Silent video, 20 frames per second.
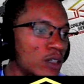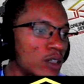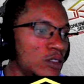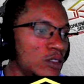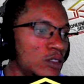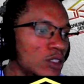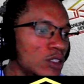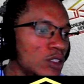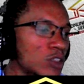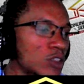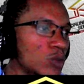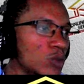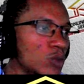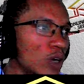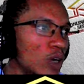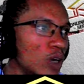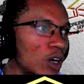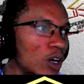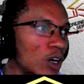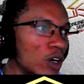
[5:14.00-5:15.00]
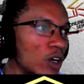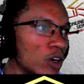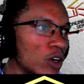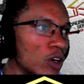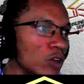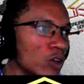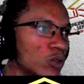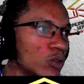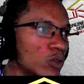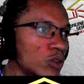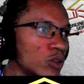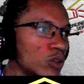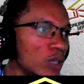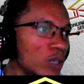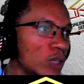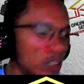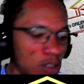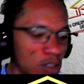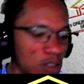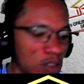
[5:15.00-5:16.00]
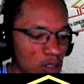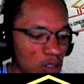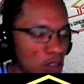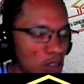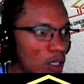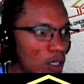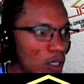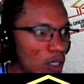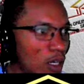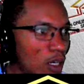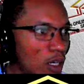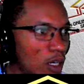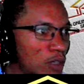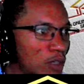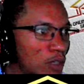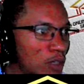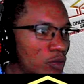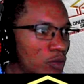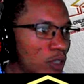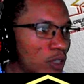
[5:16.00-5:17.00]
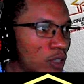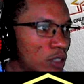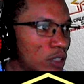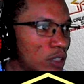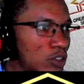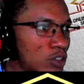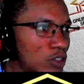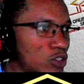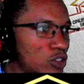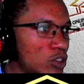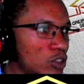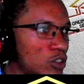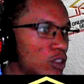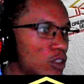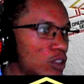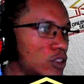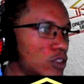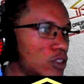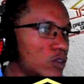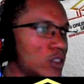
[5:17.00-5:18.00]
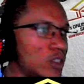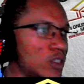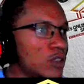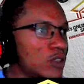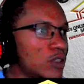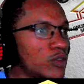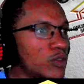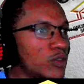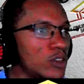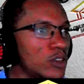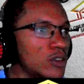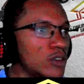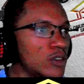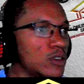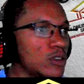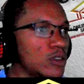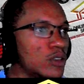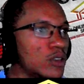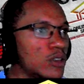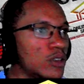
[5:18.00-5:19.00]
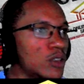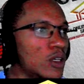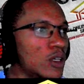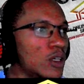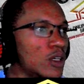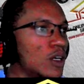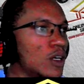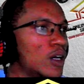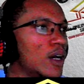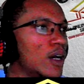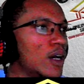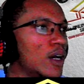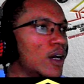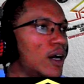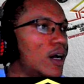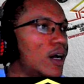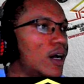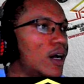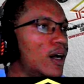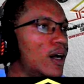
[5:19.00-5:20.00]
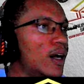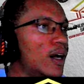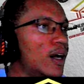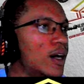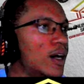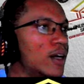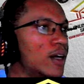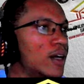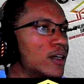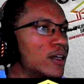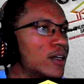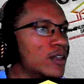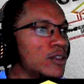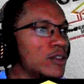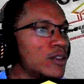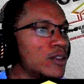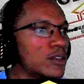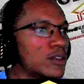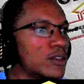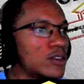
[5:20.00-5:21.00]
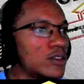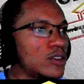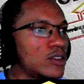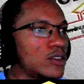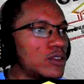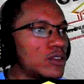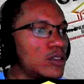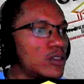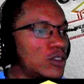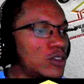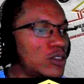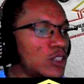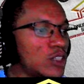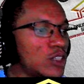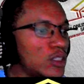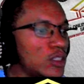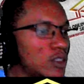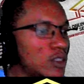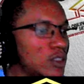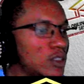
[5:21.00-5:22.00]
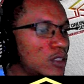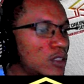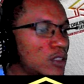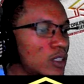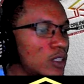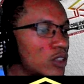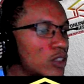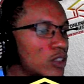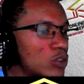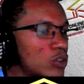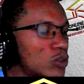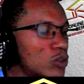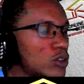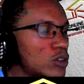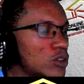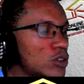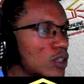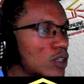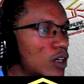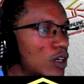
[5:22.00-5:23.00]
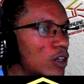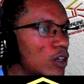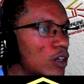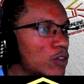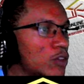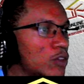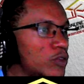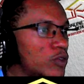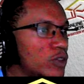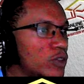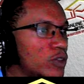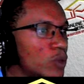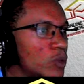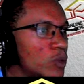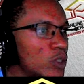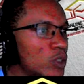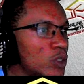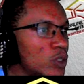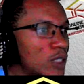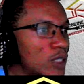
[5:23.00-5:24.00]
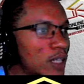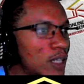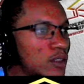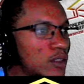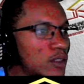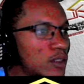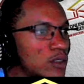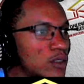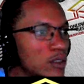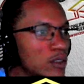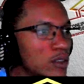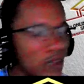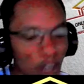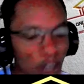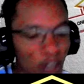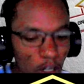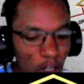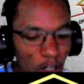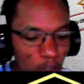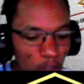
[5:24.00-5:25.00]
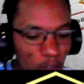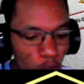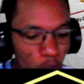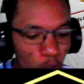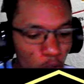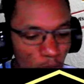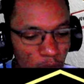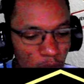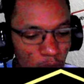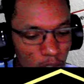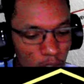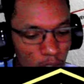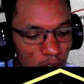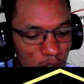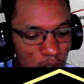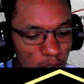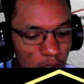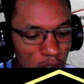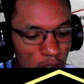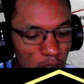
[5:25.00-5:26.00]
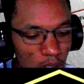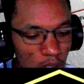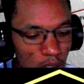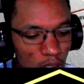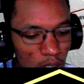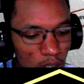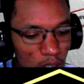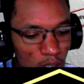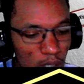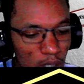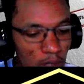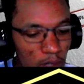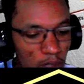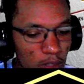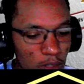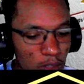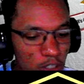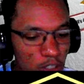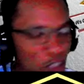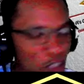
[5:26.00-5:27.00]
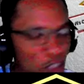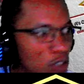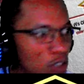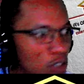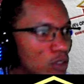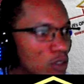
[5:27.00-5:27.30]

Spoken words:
T-U-R-O-U-S, adventurous. Wonderful. And just to take note of the word that the other form of it, adventure.